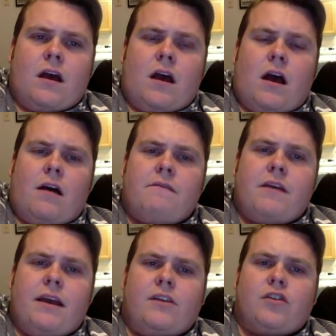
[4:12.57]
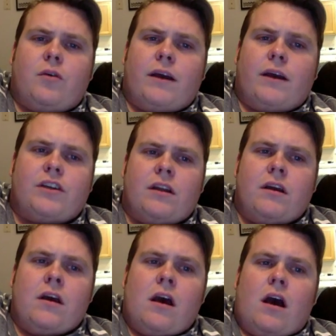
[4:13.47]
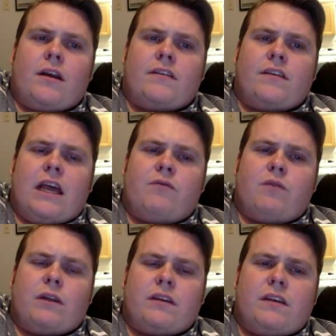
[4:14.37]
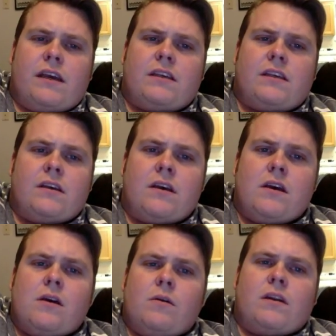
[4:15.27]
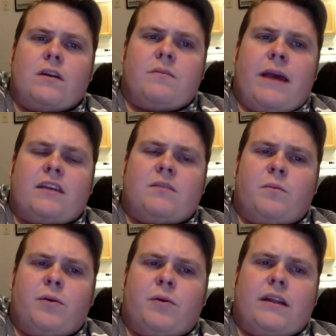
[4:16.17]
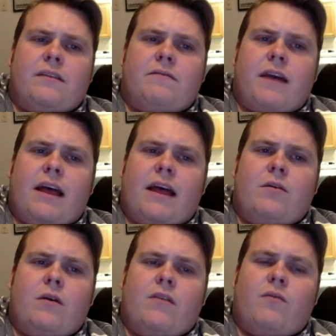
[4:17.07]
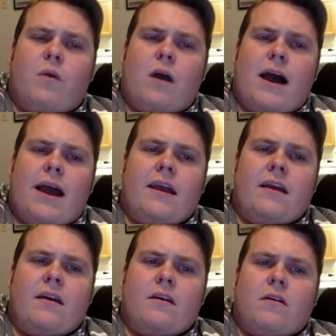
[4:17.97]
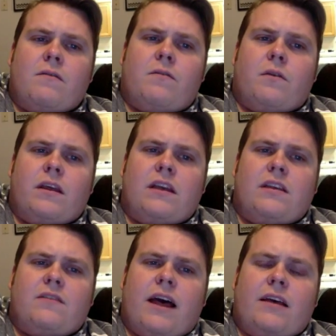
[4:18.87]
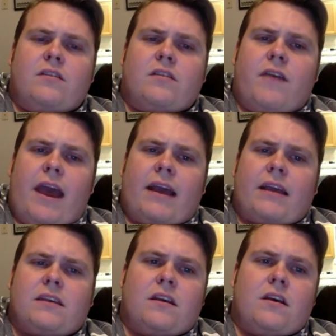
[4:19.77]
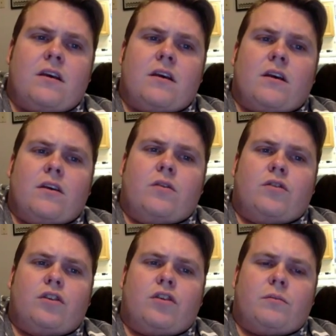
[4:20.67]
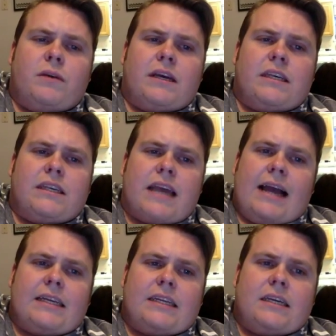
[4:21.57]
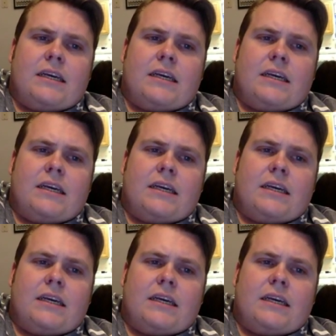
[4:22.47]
of each question on a scale of 1 to 6. What is the maximum predictive value of y for these values of x? You should be exact.